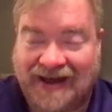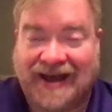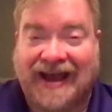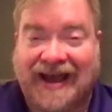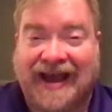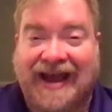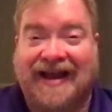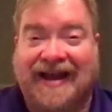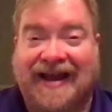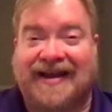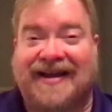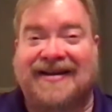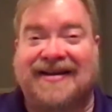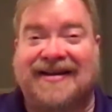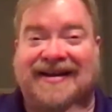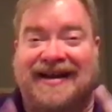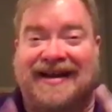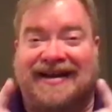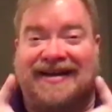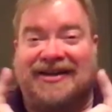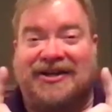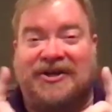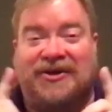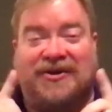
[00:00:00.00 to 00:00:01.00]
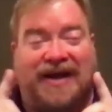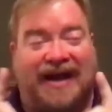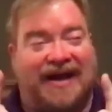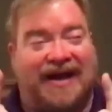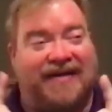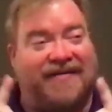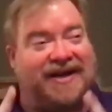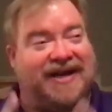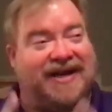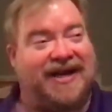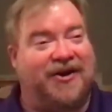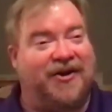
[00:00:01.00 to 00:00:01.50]
And you
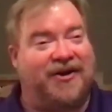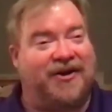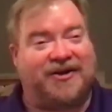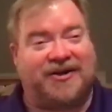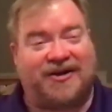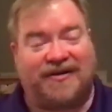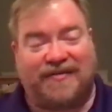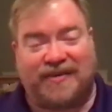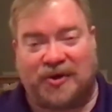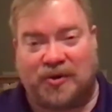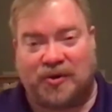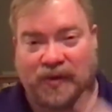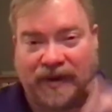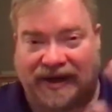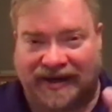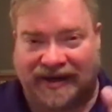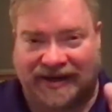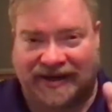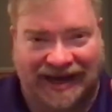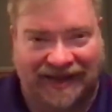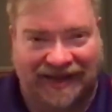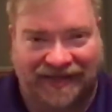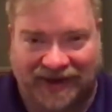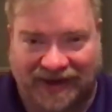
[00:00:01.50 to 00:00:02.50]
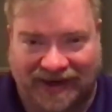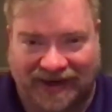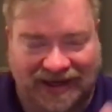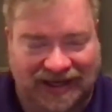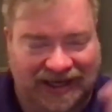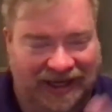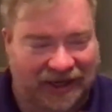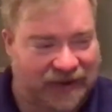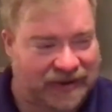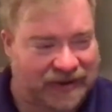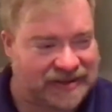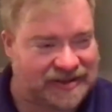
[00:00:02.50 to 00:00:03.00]
have a character between, I think,
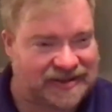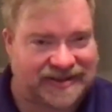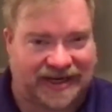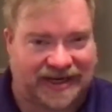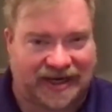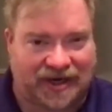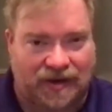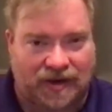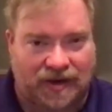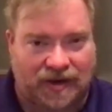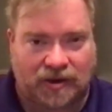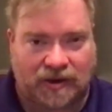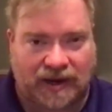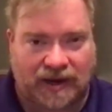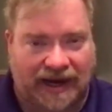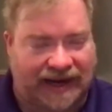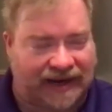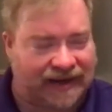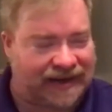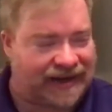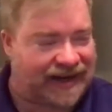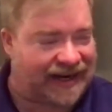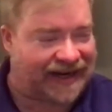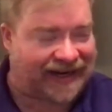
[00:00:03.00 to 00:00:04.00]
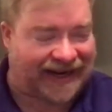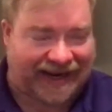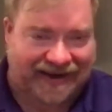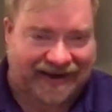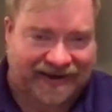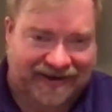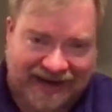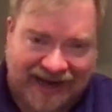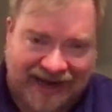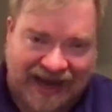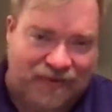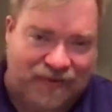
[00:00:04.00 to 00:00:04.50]
Clarence Darrow and I
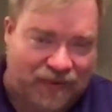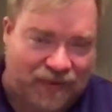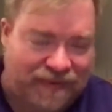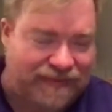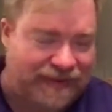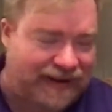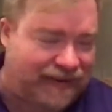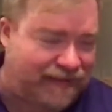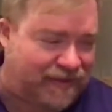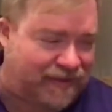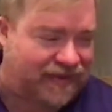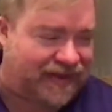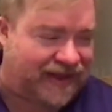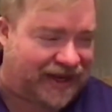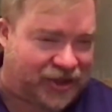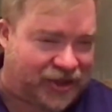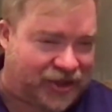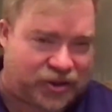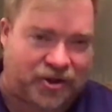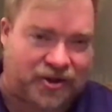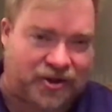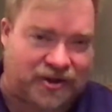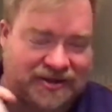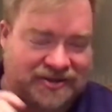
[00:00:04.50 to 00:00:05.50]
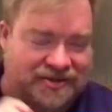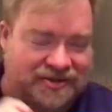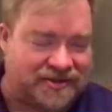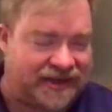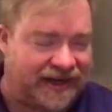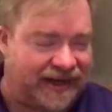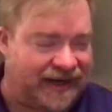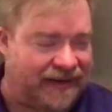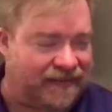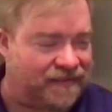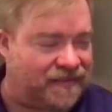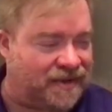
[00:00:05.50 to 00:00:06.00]
cannot remember that journalist's
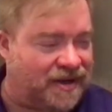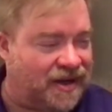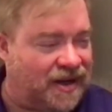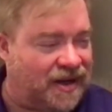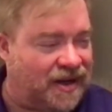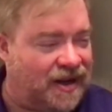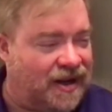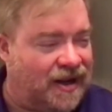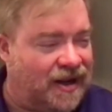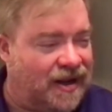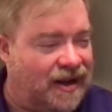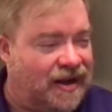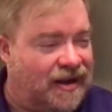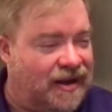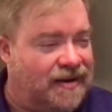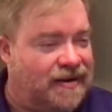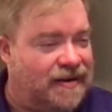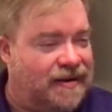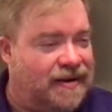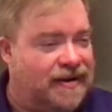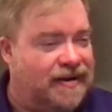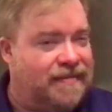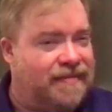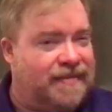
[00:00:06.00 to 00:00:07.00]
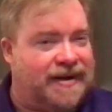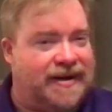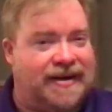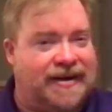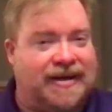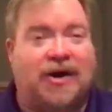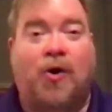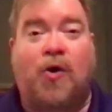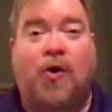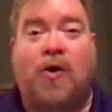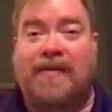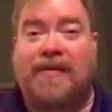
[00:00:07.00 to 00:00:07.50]
name, but
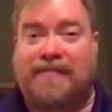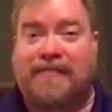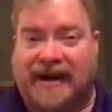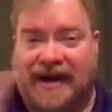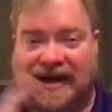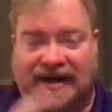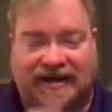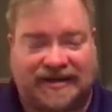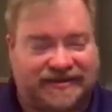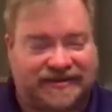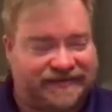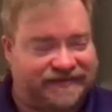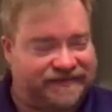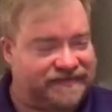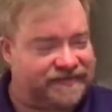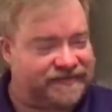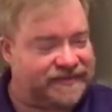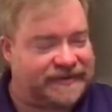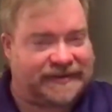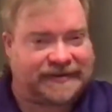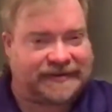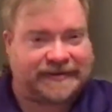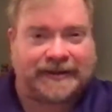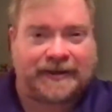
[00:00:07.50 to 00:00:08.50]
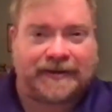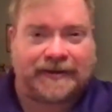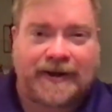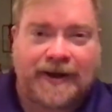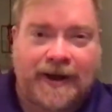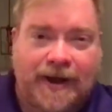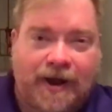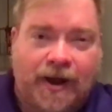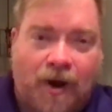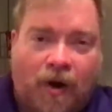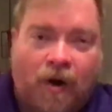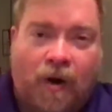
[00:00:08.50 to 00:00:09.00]
Hornbeck. She said,
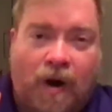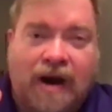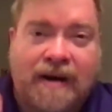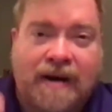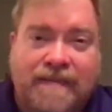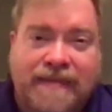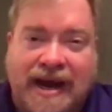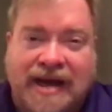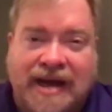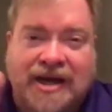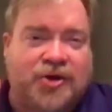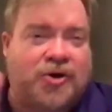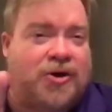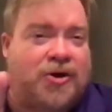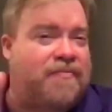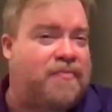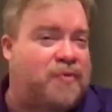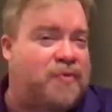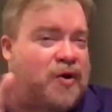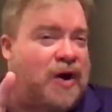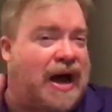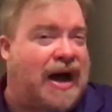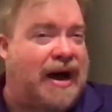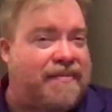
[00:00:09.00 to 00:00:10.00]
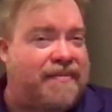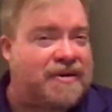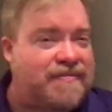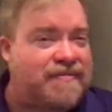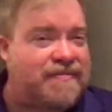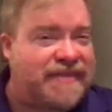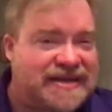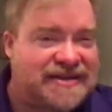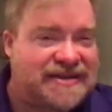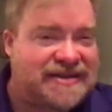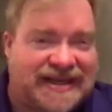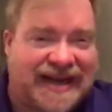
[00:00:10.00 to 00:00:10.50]
"Hornbeck, your problem
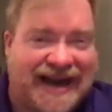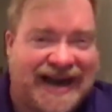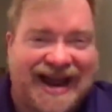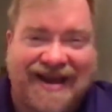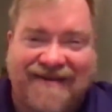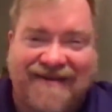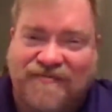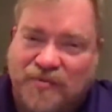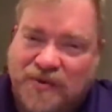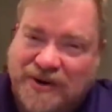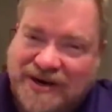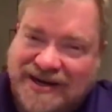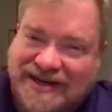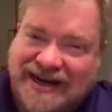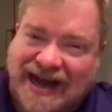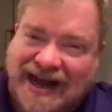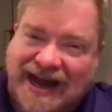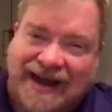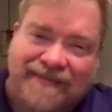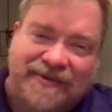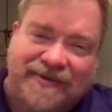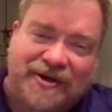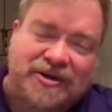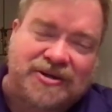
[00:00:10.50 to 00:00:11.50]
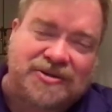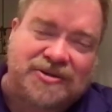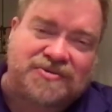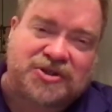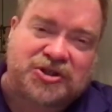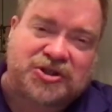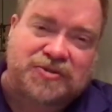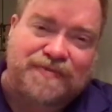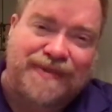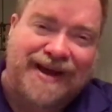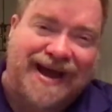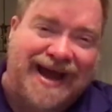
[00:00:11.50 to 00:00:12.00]
is that every time you
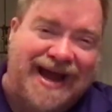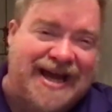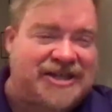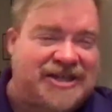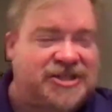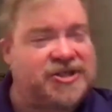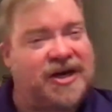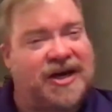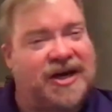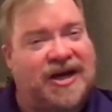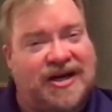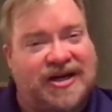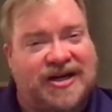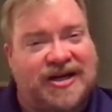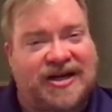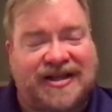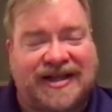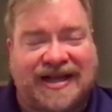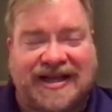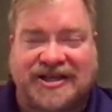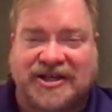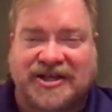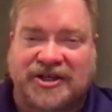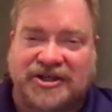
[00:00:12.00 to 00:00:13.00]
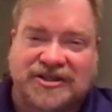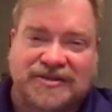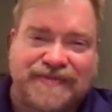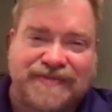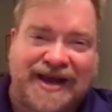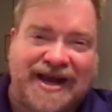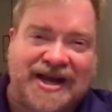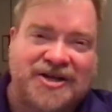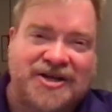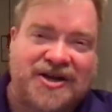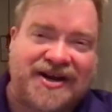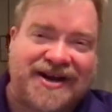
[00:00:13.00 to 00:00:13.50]
smash
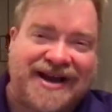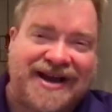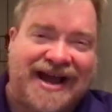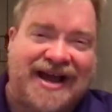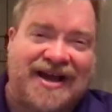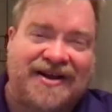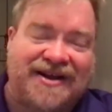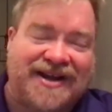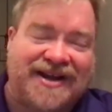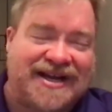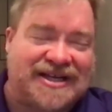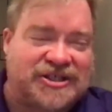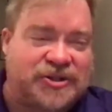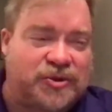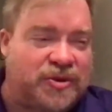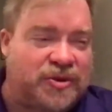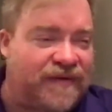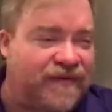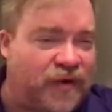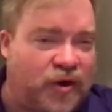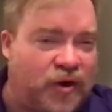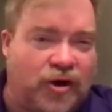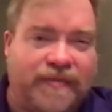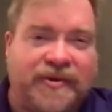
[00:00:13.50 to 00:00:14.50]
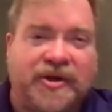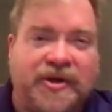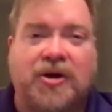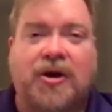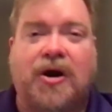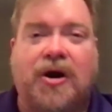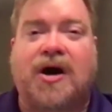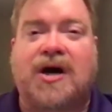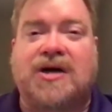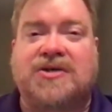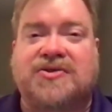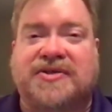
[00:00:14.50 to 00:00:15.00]
a noun next to a verb, you
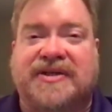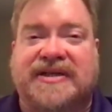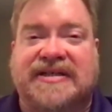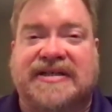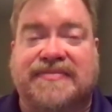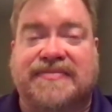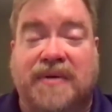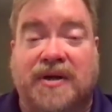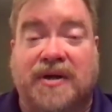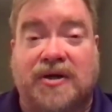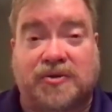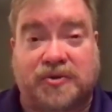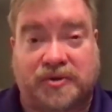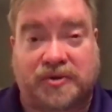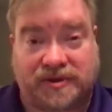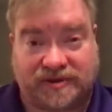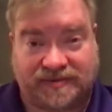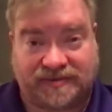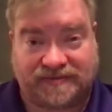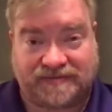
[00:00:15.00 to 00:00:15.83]
cause an explosion."